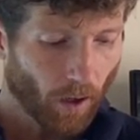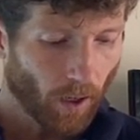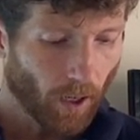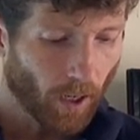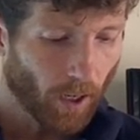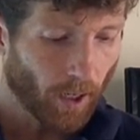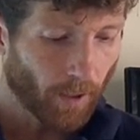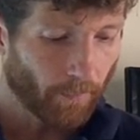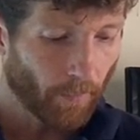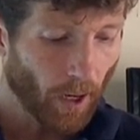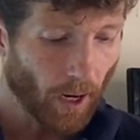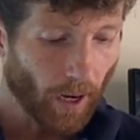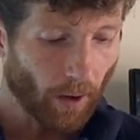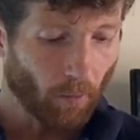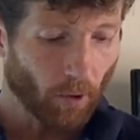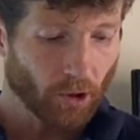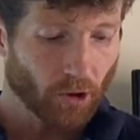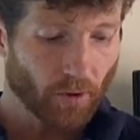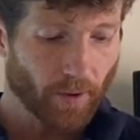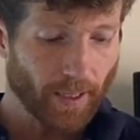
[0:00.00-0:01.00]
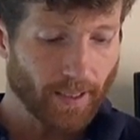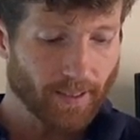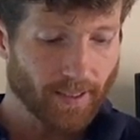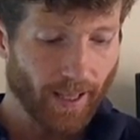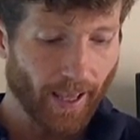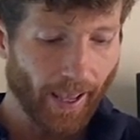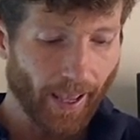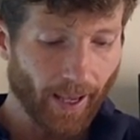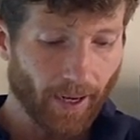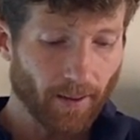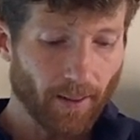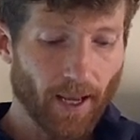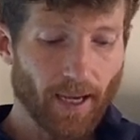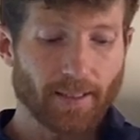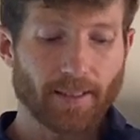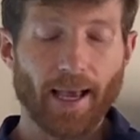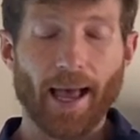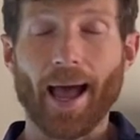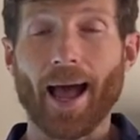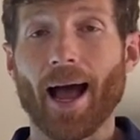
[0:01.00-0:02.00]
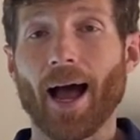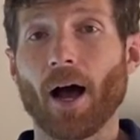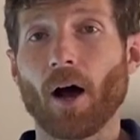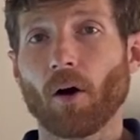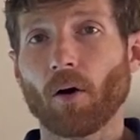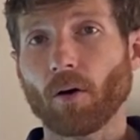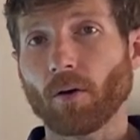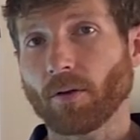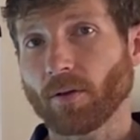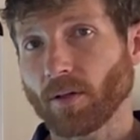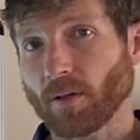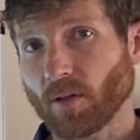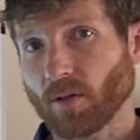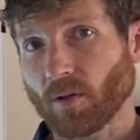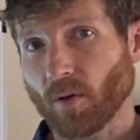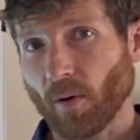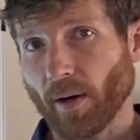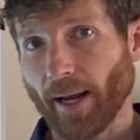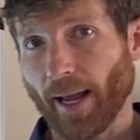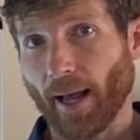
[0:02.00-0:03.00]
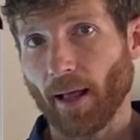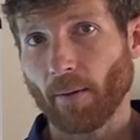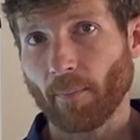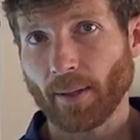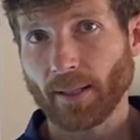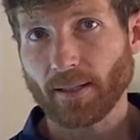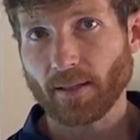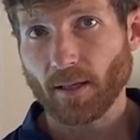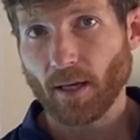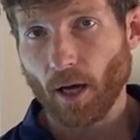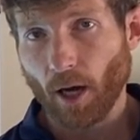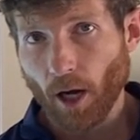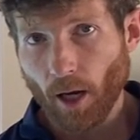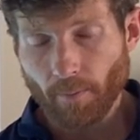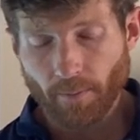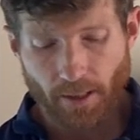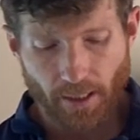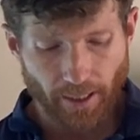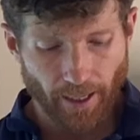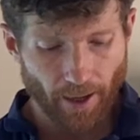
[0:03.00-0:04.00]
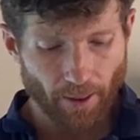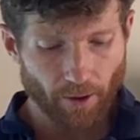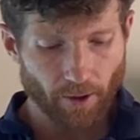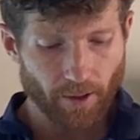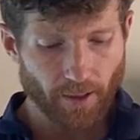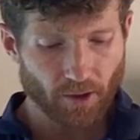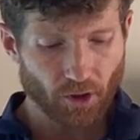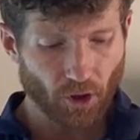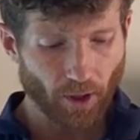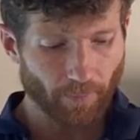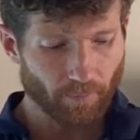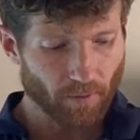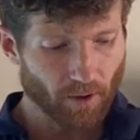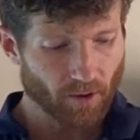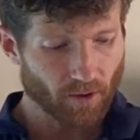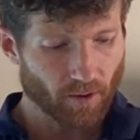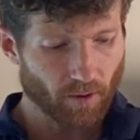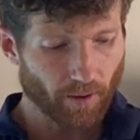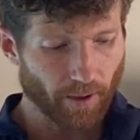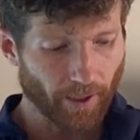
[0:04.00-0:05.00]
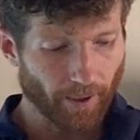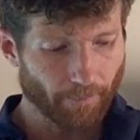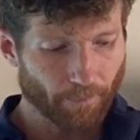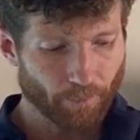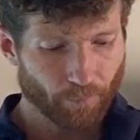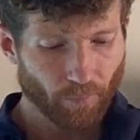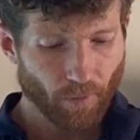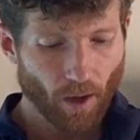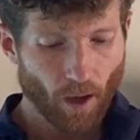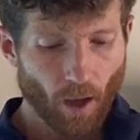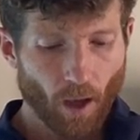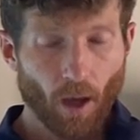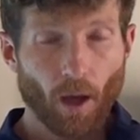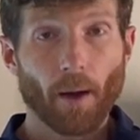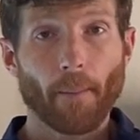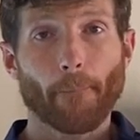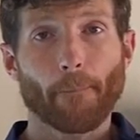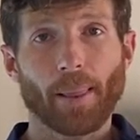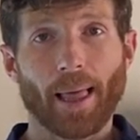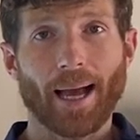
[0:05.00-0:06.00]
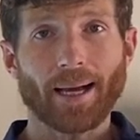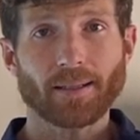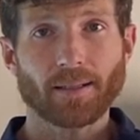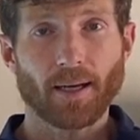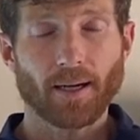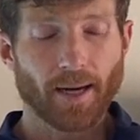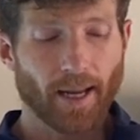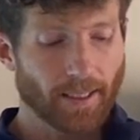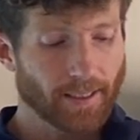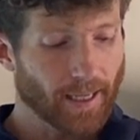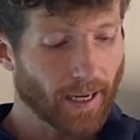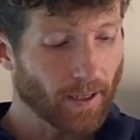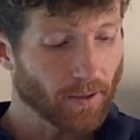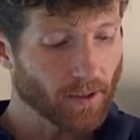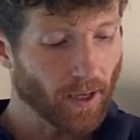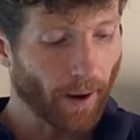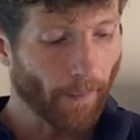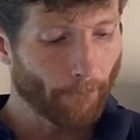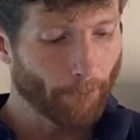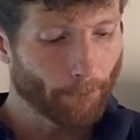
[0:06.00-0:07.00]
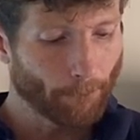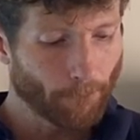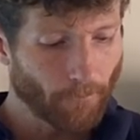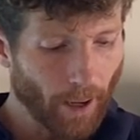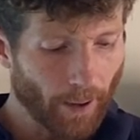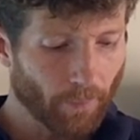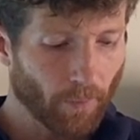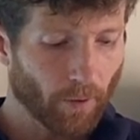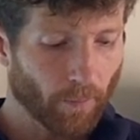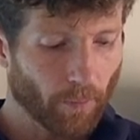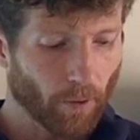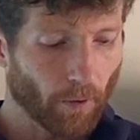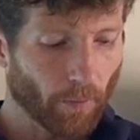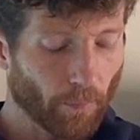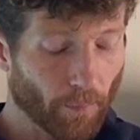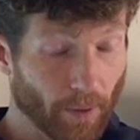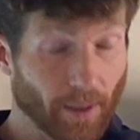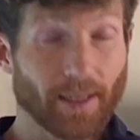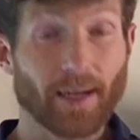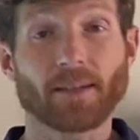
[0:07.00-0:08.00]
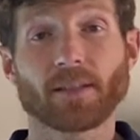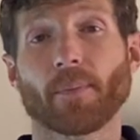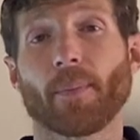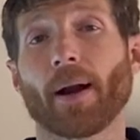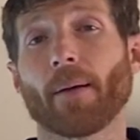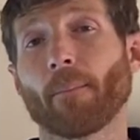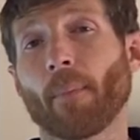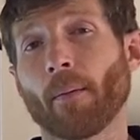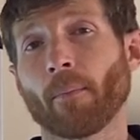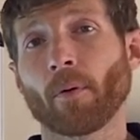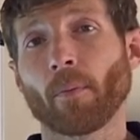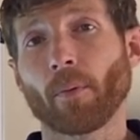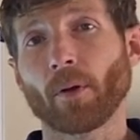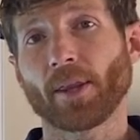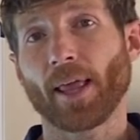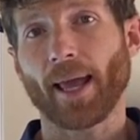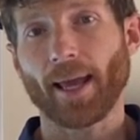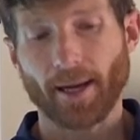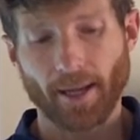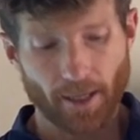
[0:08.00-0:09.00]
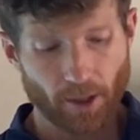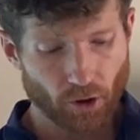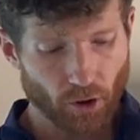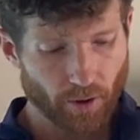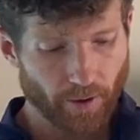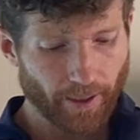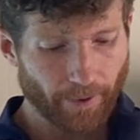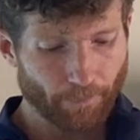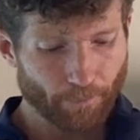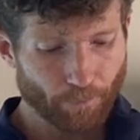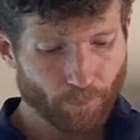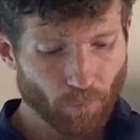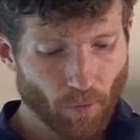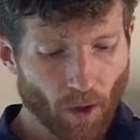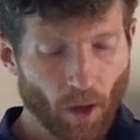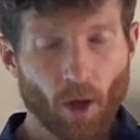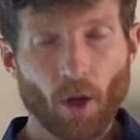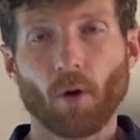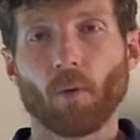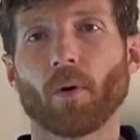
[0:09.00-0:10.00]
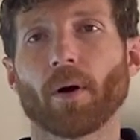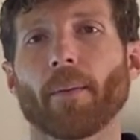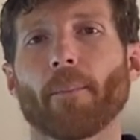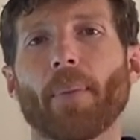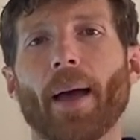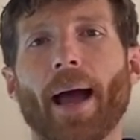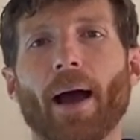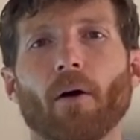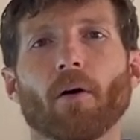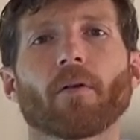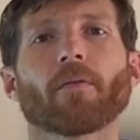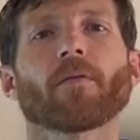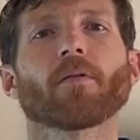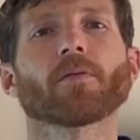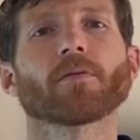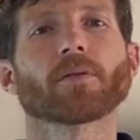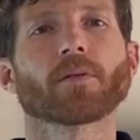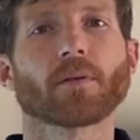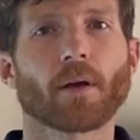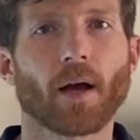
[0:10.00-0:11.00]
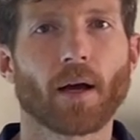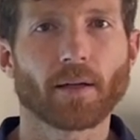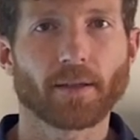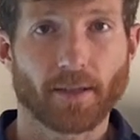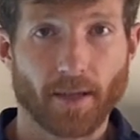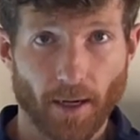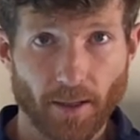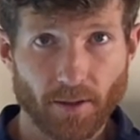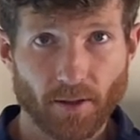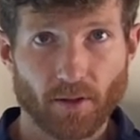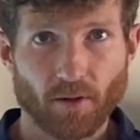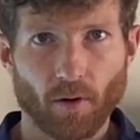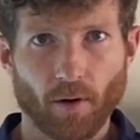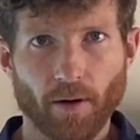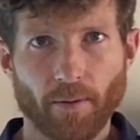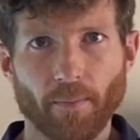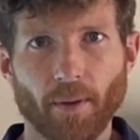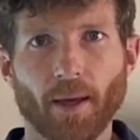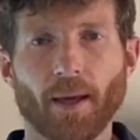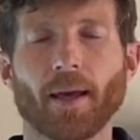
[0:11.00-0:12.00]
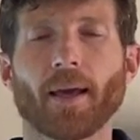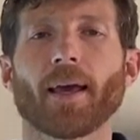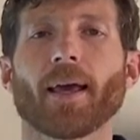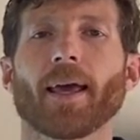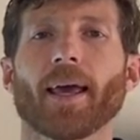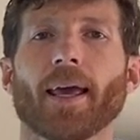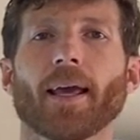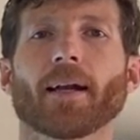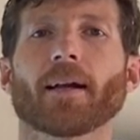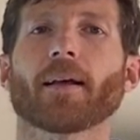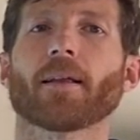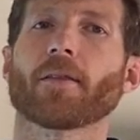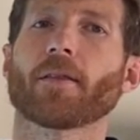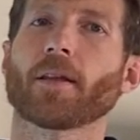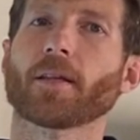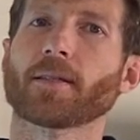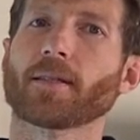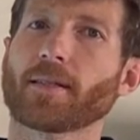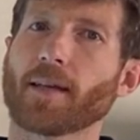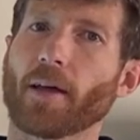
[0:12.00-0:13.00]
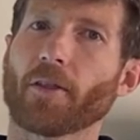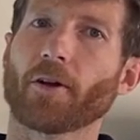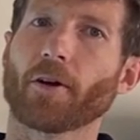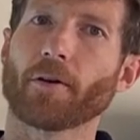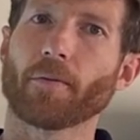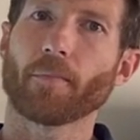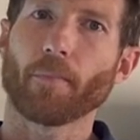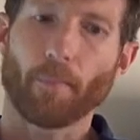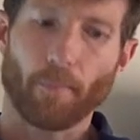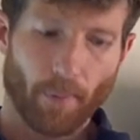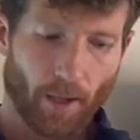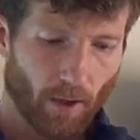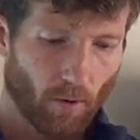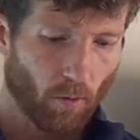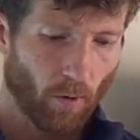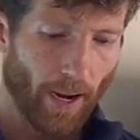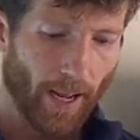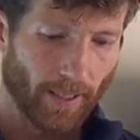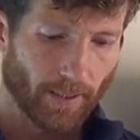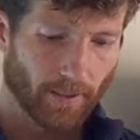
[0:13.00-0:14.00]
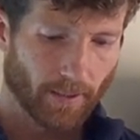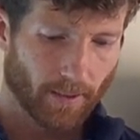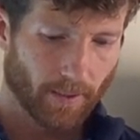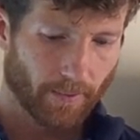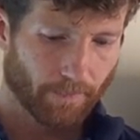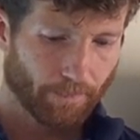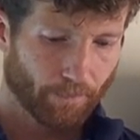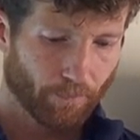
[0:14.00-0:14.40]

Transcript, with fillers: Um, I want you guys to analyze how the story elements come together to shape the story. Black Sunday tells a memorable tells about a memorable day in history when a powerful dust storm hit the southern Midwest